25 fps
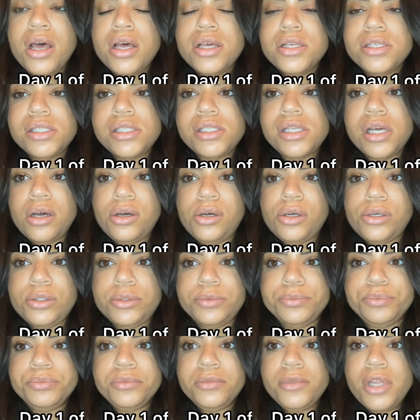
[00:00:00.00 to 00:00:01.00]

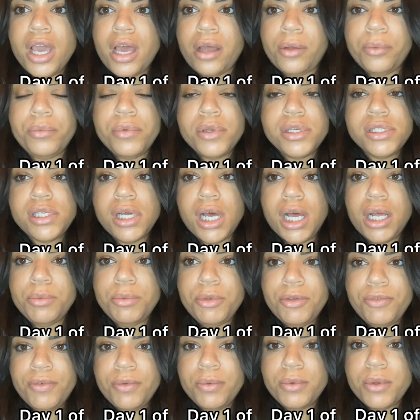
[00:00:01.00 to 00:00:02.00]
So yeah, so I'll
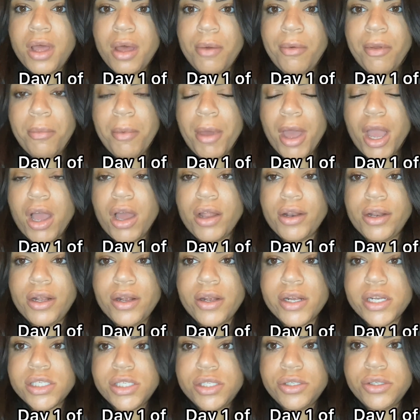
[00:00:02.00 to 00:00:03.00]
be coming back on here
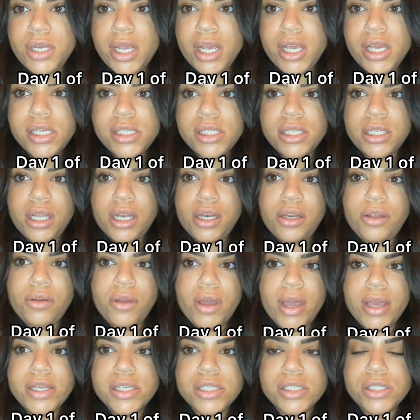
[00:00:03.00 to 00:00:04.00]
in 2 days and letting you
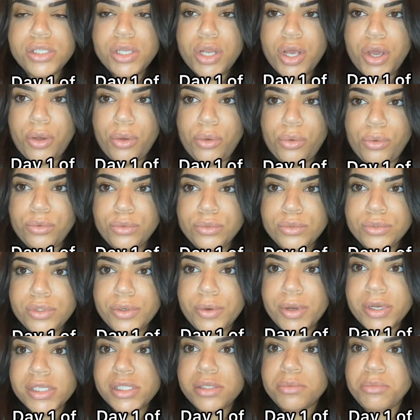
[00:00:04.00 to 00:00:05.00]
guys know the
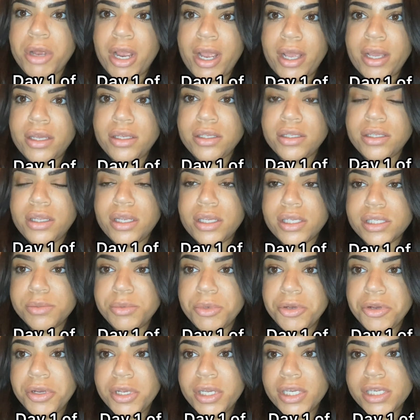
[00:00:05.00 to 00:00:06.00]
rest of my
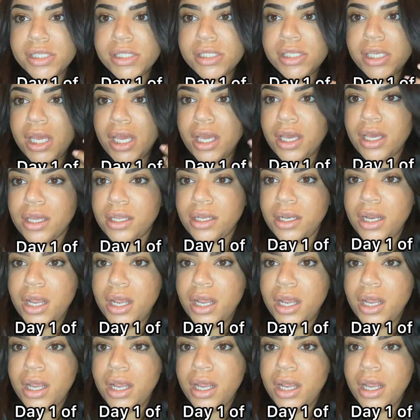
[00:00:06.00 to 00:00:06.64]
experience and